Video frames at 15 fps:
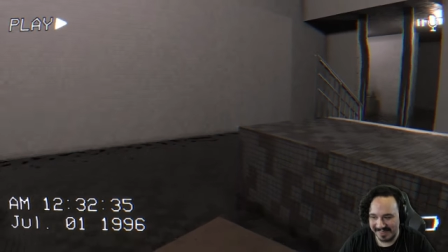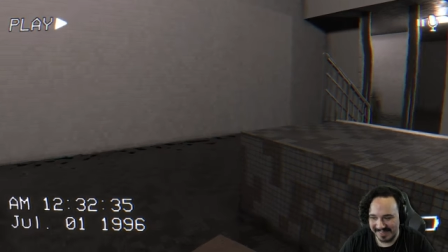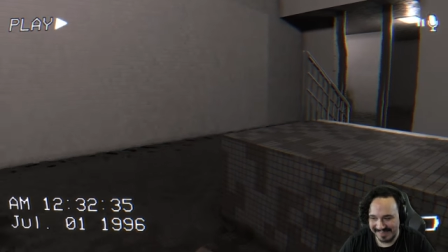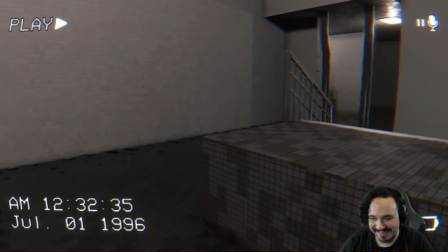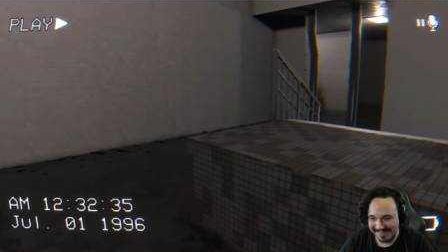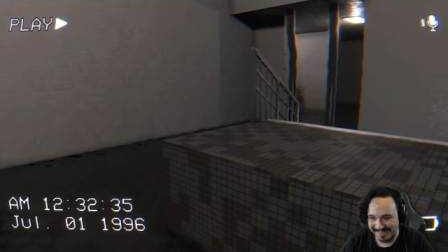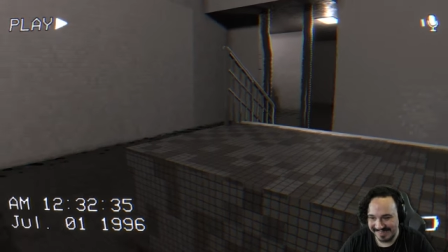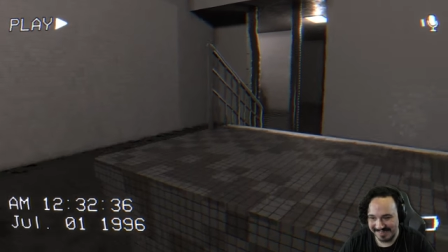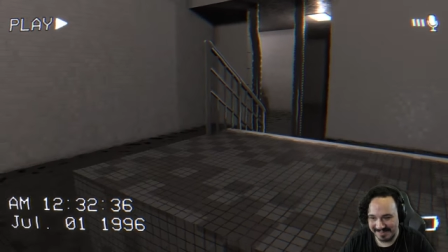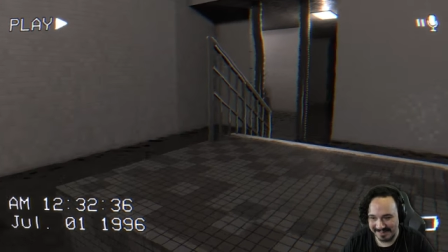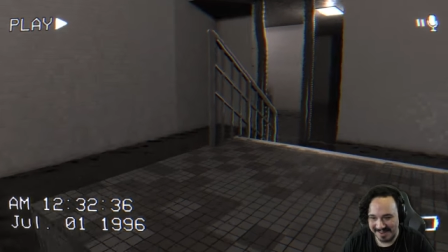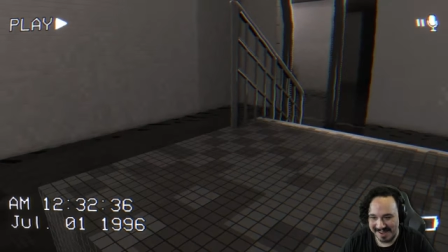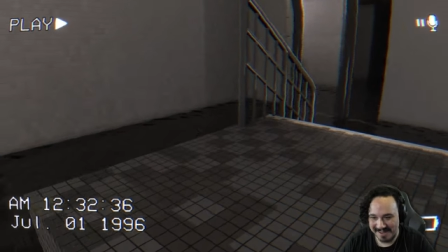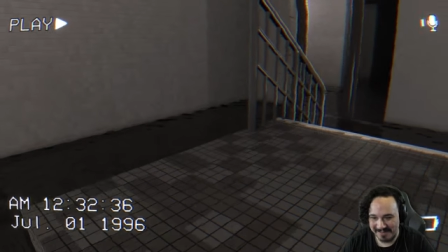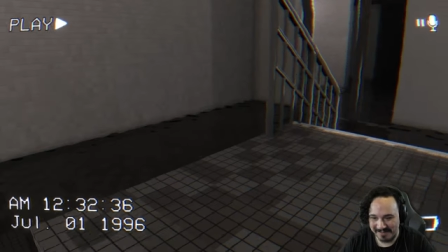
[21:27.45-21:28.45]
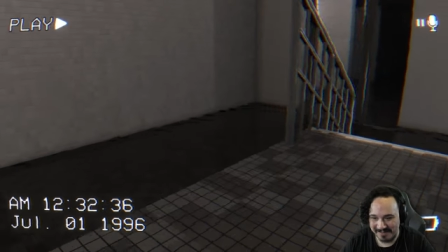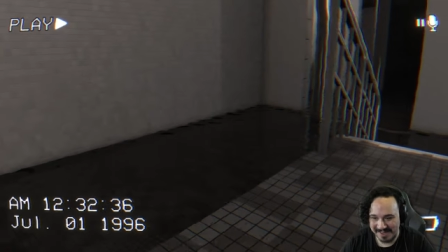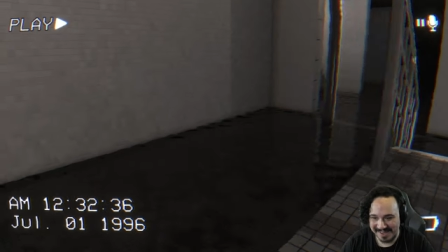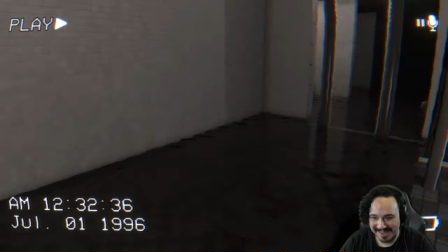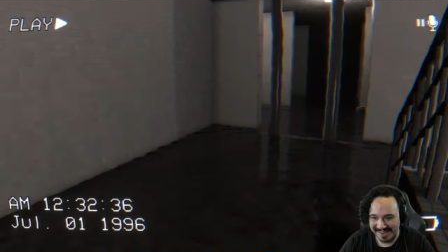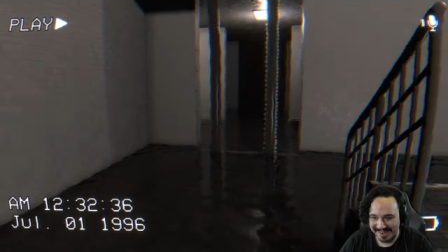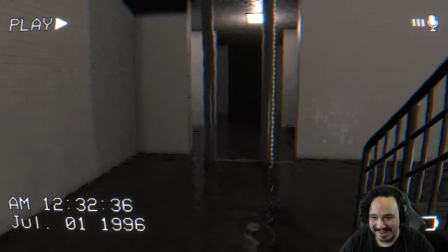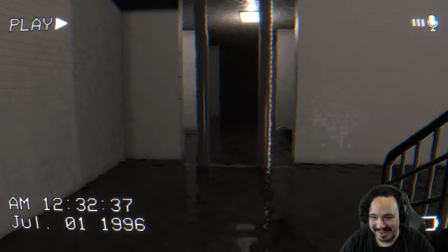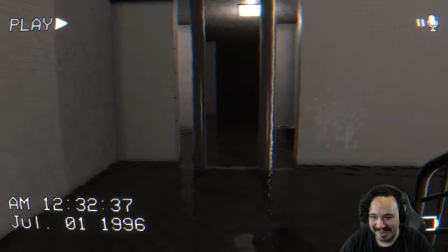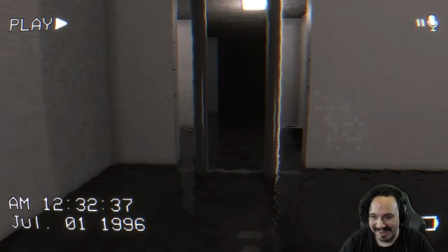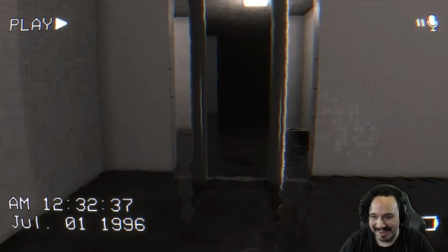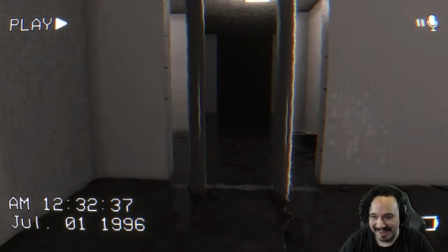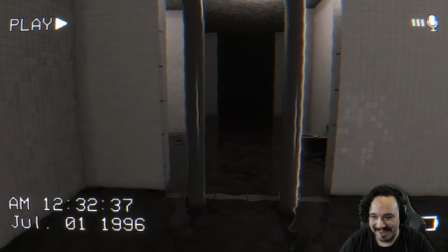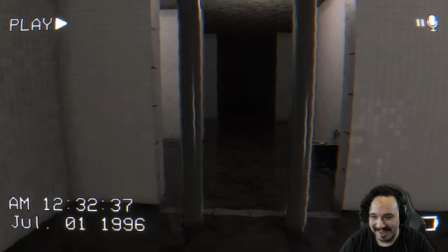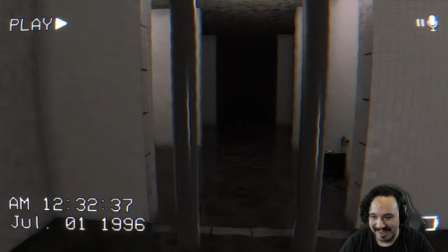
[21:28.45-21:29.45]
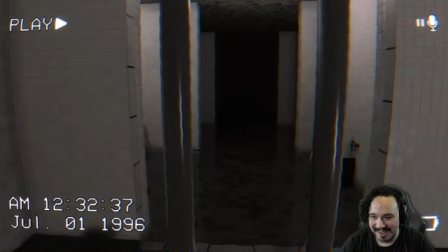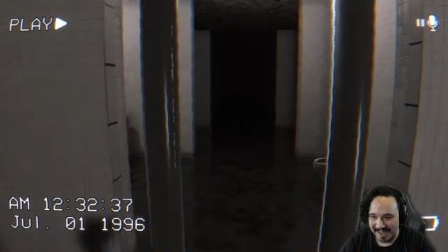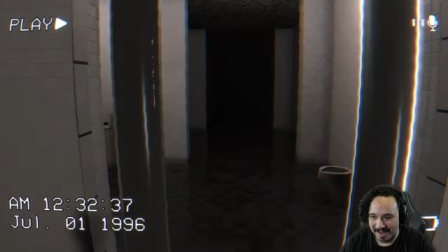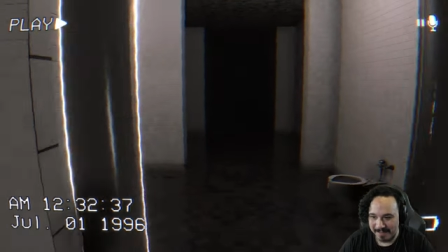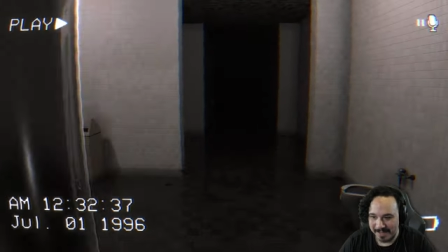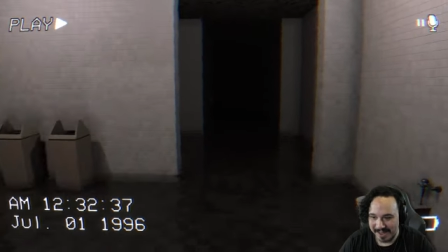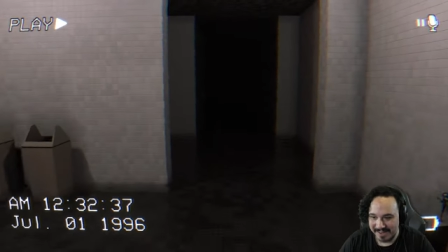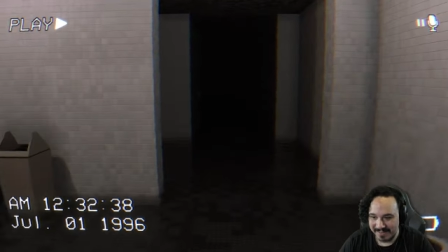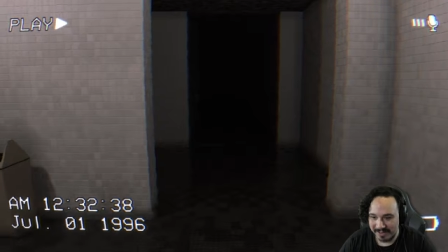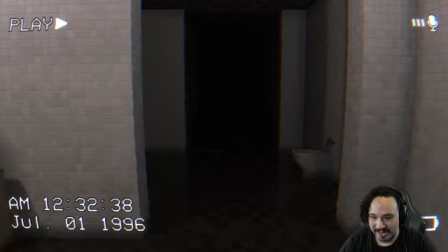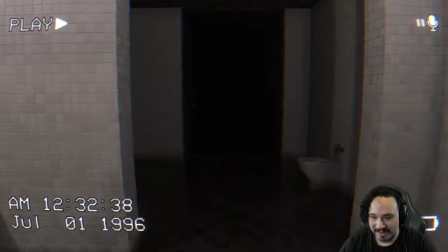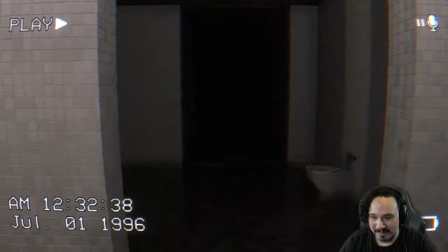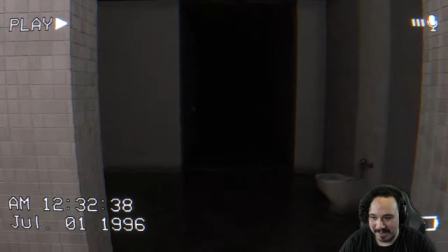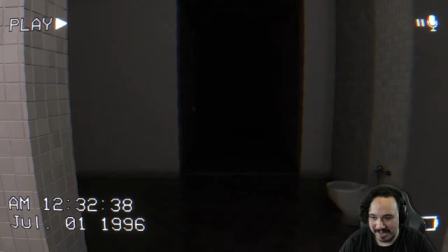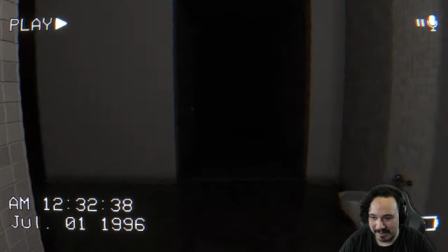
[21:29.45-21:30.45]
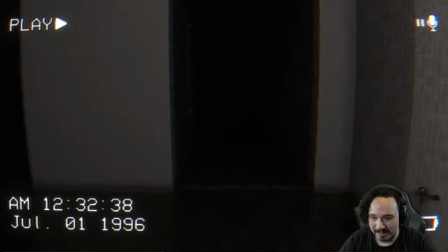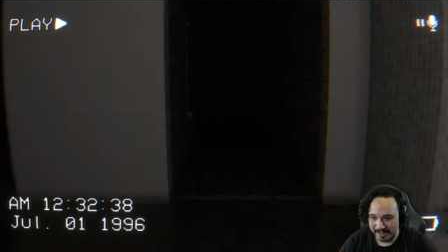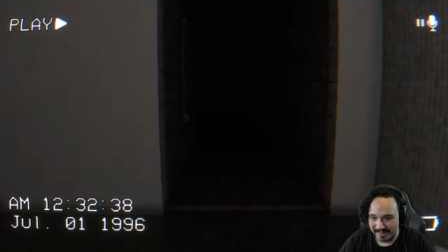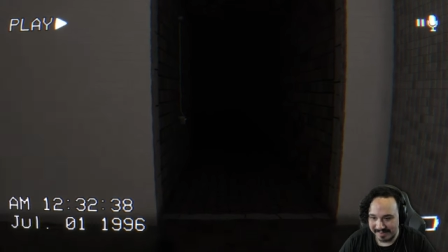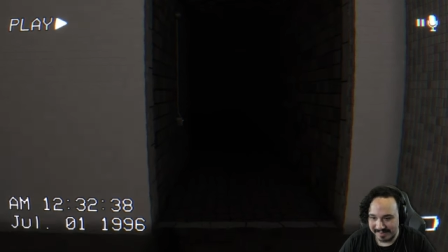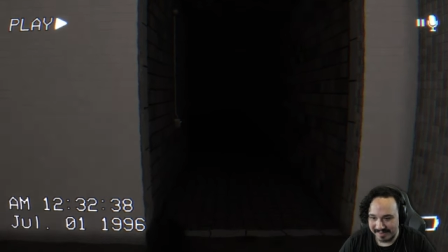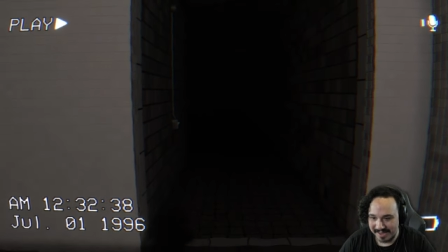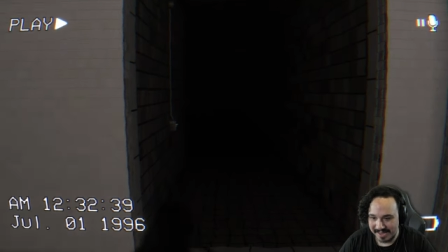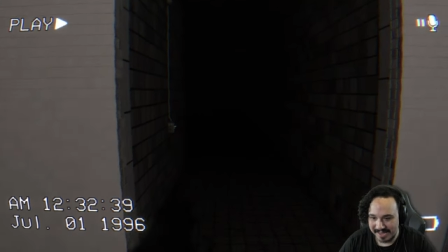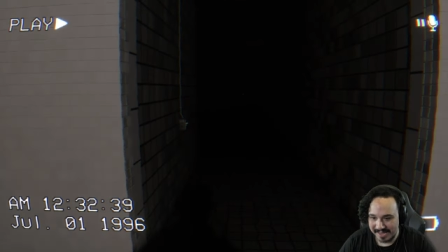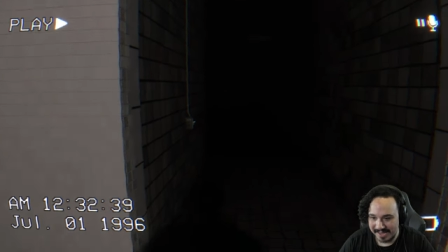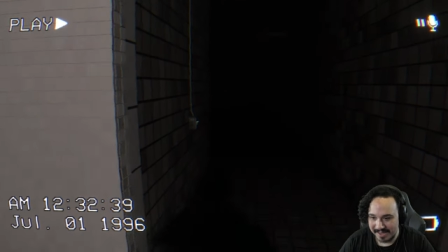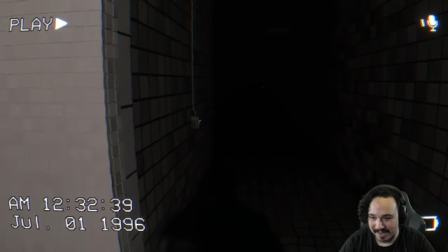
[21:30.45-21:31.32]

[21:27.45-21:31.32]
This is rough, man. I'm not even going to be able to see.